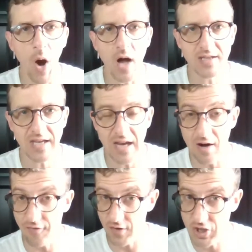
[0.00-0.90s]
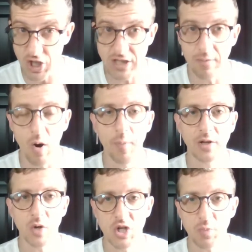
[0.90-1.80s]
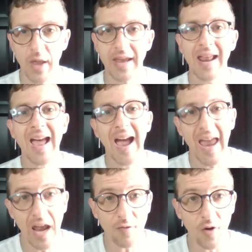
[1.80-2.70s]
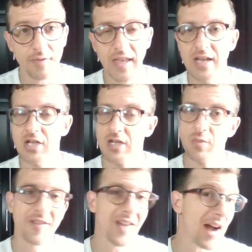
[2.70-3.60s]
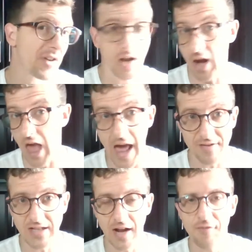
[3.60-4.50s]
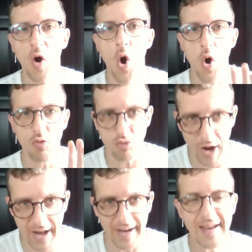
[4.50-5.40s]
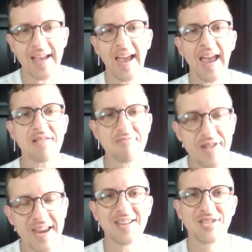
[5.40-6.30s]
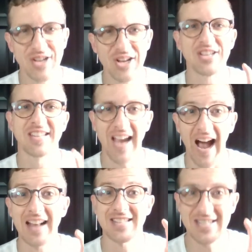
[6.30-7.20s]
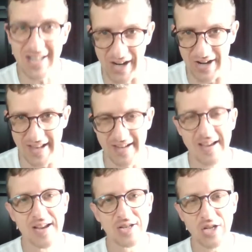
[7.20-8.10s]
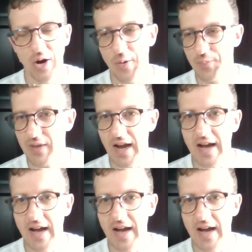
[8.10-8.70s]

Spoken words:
to pause here for just a moment to explain a handful of things, because we've covered a lot of stuff already and we just got started. So